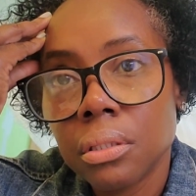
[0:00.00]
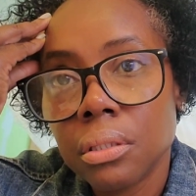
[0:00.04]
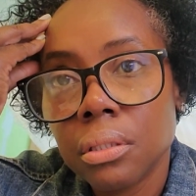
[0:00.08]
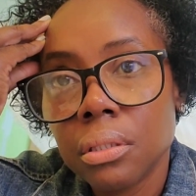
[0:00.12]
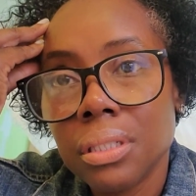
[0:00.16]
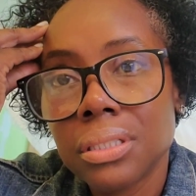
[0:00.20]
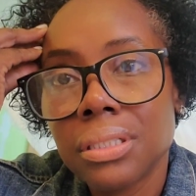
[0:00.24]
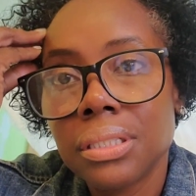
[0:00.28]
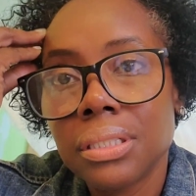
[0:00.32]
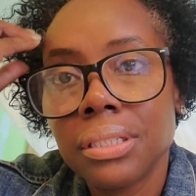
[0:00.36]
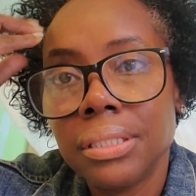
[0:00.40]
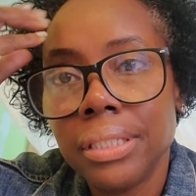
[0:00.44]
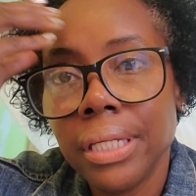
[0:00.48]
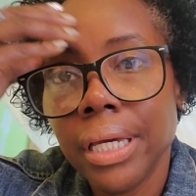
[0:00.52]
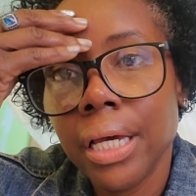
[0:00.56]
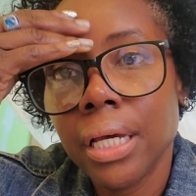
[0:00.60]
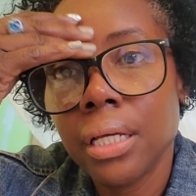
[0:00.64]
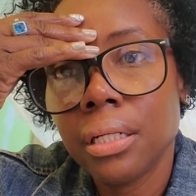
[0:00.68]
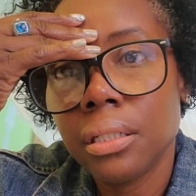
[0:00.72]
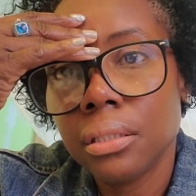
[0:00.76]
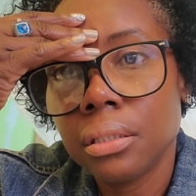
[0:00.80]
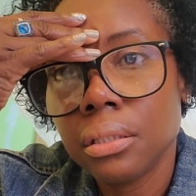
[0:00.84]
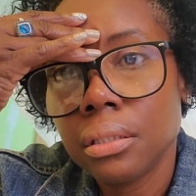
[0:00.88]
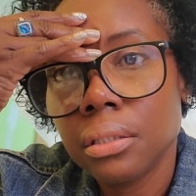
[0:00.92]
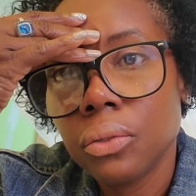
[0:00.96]
because
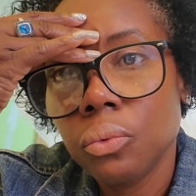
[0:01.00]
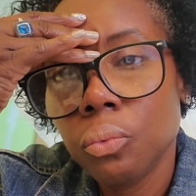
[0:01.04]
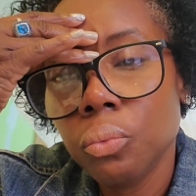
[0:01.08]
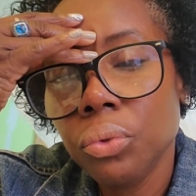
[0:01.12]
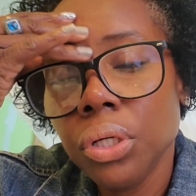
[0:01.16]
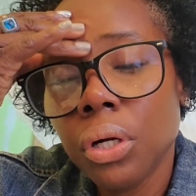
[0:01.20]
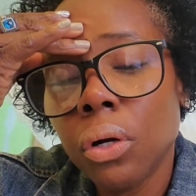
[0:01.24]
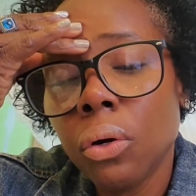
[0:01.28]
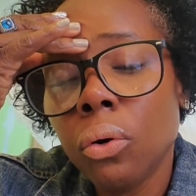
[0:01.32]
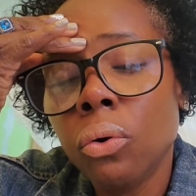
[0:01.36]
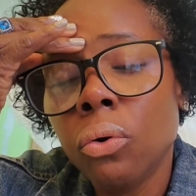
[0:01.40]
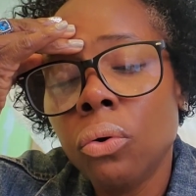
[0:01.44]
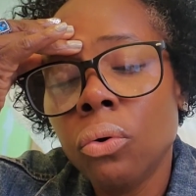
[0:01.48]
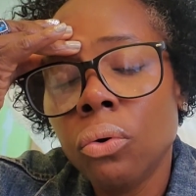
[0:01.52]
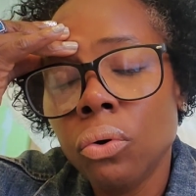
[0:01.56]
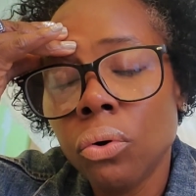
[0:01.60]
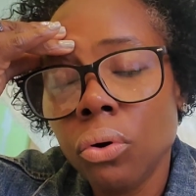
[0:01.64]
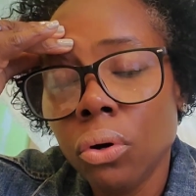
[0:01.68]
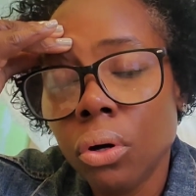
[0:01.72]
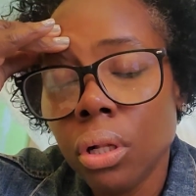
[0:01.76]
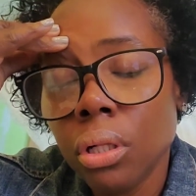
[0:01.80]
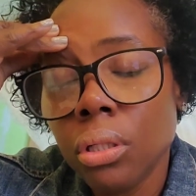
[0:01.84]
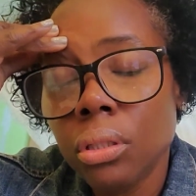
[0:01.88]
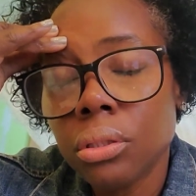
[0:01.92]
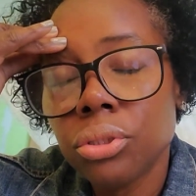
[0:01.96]
again, we are
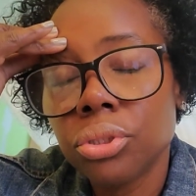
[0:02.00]
all